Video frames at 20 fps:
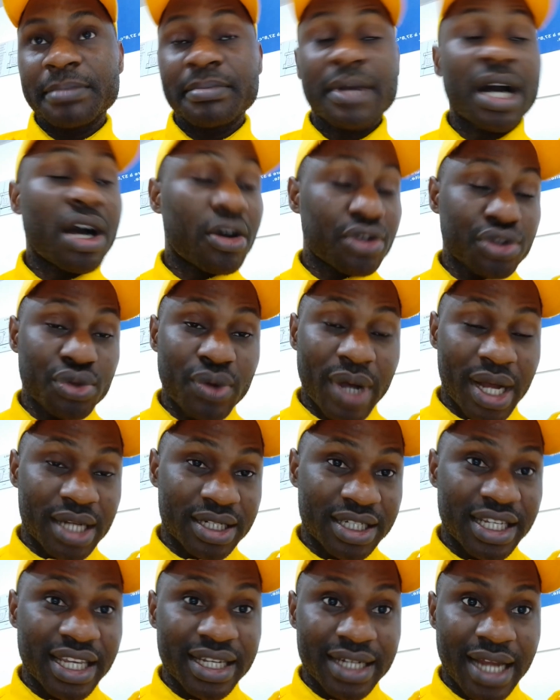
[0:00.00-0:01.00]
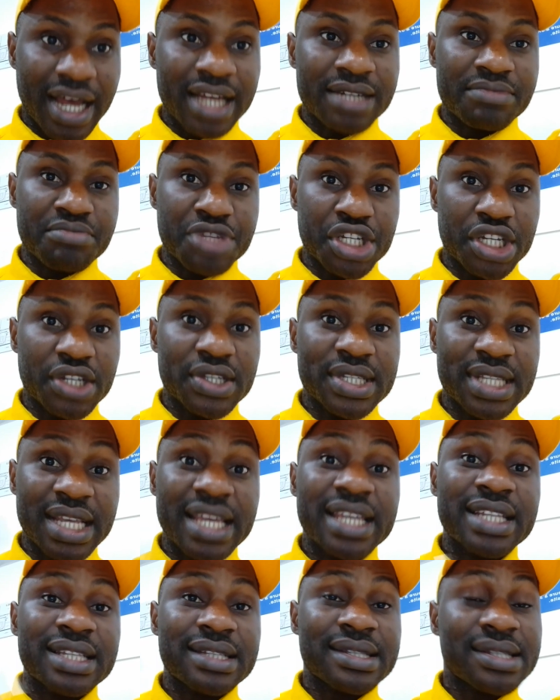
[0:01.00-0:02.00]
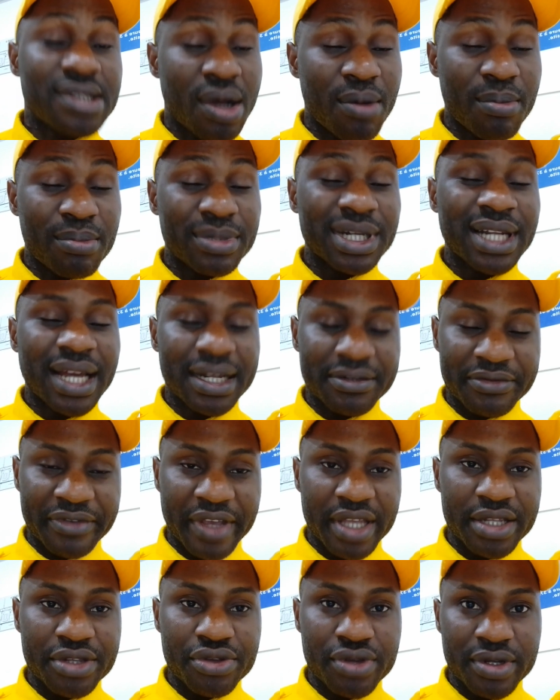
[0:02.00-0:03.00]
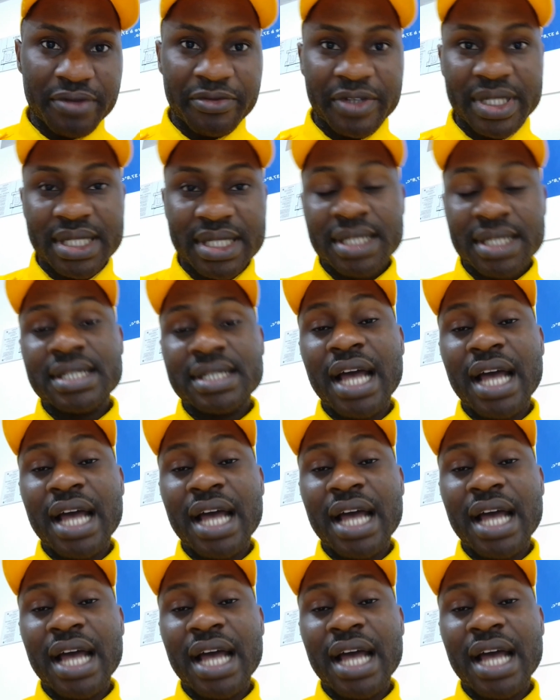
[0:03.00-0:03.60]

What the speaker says: how you can get admissions in some Latvian universities.